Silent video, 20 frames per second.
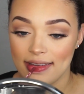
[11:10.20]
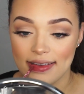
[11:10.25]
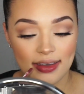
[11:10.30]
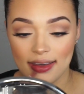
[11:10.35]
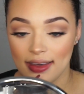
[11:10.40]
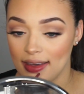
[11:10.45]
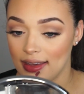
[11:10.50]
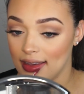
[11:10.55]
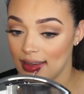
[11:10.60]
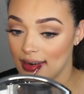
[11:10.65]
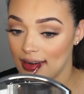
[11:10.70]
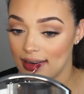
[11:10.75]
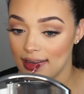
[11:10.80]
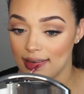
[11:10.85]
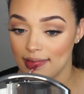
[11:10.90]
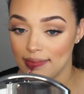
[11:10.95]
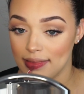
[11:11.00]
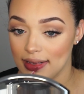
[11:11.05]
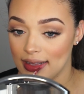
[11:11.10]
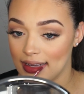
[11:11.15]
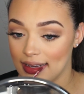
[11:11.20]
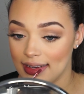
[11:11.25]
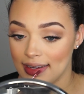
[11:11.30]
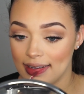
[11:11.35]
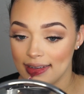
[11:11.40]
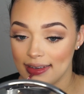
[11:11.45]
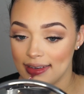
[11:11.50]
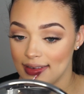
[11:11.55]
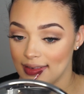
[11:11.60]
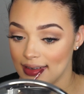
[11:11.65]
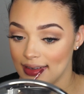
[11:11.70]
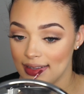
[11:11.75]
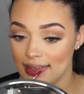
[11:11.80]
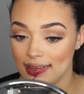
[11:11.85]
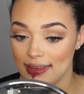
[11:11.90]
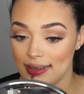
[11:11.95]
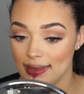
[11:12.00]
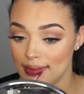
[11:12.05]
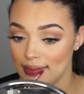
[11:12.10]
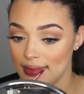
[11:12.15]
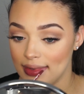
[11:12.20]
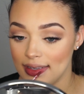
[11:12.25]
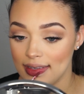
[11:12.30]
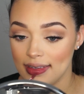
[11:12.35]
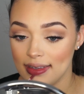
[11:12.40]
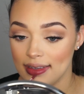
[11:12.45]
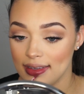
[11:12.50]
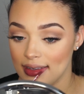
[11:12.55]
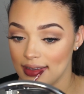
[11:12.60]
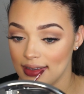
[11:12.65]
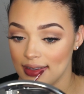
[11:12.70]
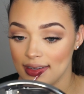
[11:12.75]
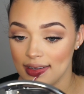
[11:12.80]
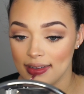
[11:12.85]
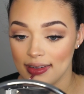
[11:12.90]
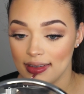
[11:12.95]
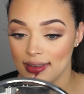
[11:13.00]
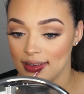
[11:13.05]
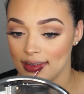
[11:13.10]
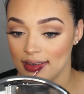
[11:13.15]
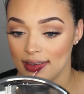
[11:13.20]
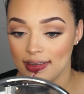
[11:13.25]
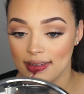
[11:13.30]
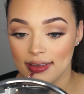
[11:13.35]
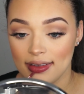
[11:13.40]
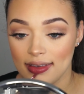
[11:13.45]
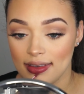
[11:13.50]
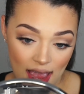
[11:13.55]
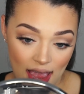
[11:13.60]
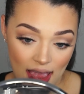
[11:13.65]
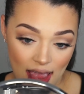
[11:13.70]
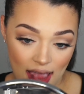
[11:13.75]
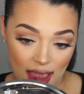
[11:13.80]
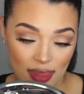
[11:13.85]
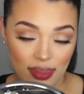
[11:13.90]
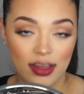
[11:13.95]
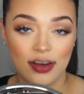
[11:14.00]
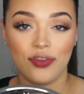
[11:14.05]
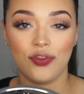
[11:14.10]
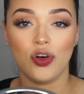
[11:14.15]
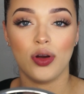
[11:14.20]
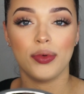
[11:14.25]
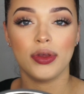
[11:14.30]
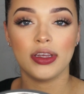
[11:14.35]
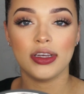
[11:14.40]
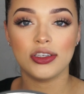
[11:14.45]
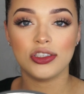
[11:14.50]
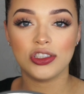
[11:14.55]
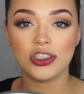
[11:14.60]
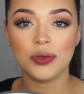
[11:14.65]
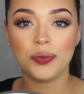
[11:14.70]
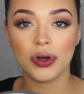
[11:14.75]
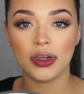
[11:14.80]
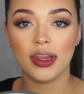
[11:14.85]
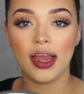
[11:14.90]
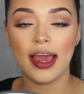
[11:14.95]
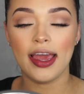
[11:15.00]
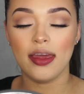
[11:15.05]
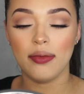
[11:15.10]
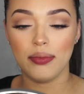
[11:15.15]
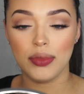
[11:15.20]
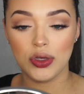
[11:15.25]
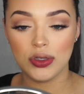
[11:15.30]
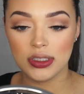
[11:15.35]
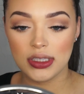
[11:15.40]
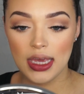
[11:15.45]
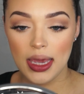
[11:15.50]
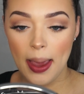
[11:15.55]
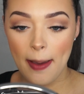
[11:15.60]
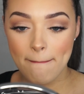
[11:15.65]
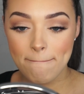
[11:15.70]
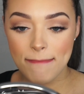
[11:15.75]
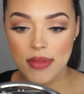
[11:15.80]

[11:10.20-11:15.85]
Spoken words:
and apply it to my lips. Their formula is super light and moussey.